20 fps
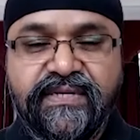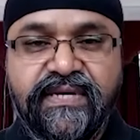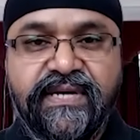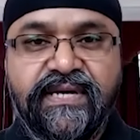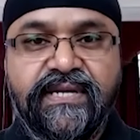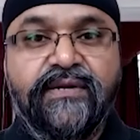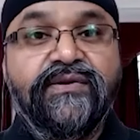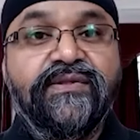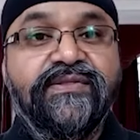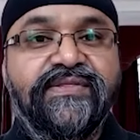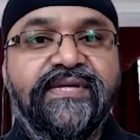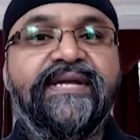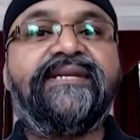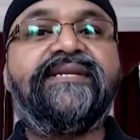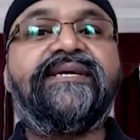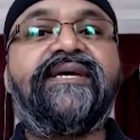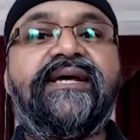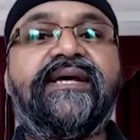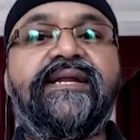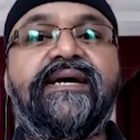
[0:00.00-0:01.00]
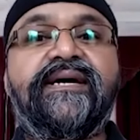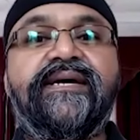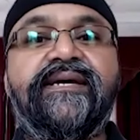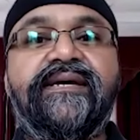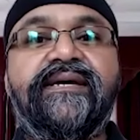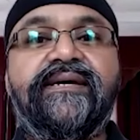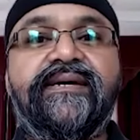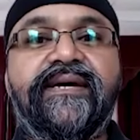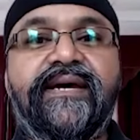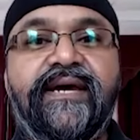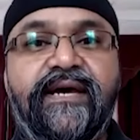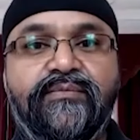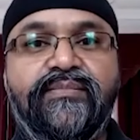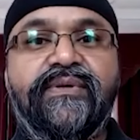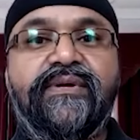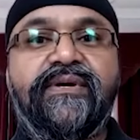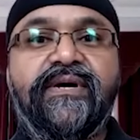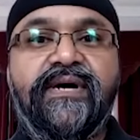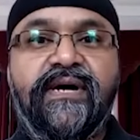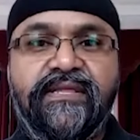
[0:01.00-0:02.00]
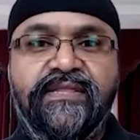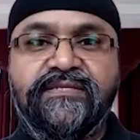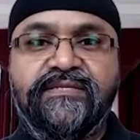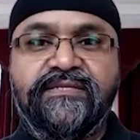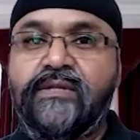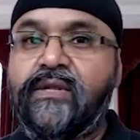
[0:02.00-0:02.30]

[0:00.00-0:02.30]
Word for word: and only then can I help others.